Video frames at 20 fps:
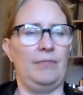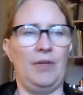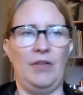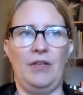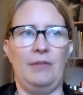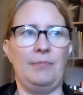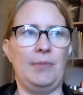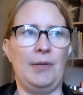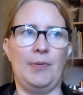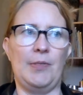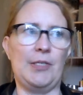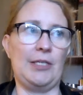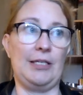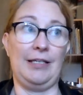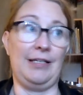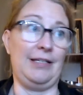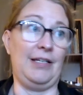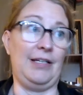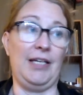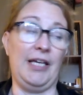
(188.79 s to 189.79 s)
And then maybe
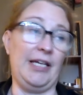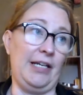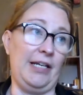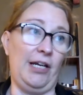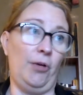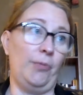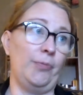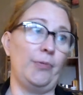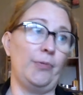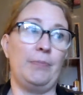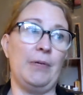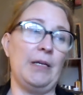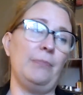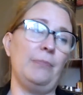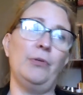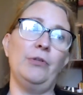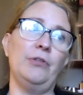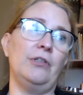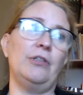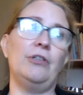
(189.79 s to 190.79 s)
it helps
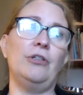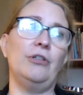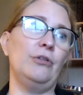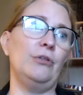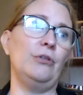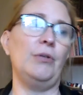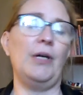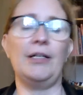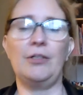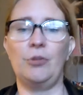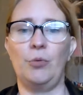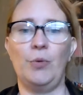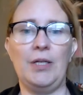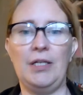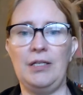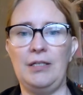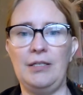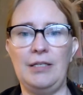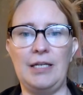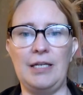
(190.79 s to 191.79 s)
people to do X, Y,
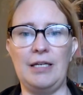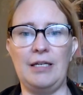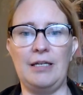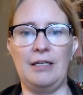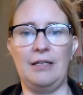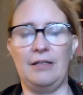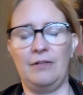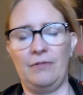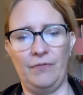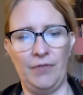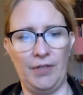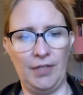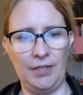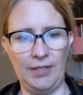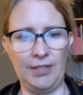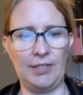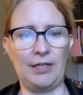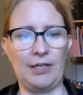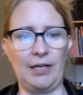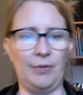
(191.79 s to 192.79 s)
and Z.
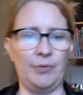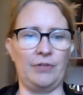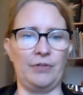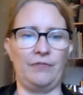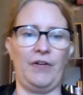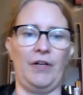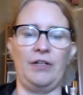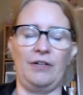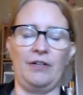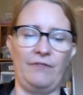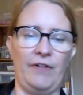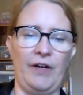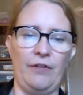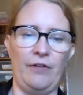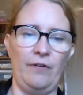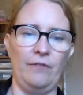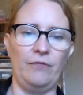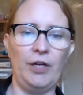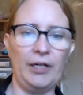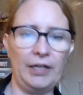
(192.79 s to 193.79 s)
This guy was a founding
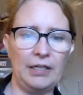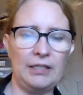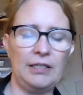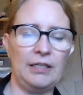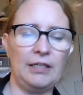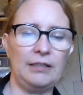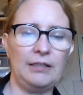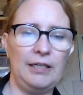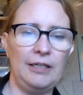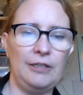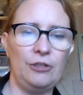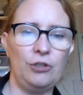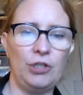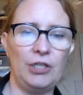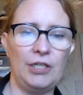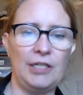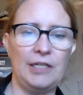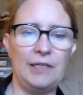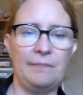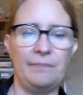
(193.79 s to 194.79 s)
father of rocket
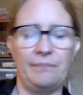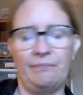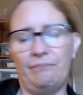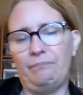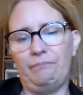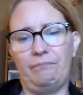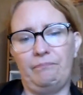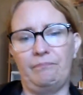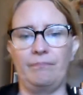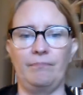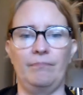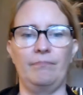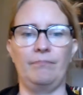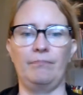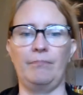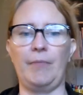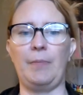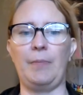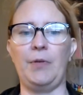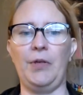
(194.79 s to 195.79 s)
technology.
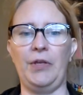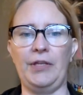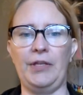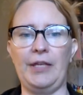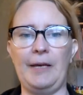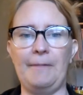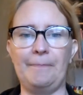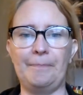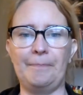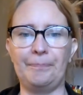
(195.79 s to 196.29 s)
Maybe like that.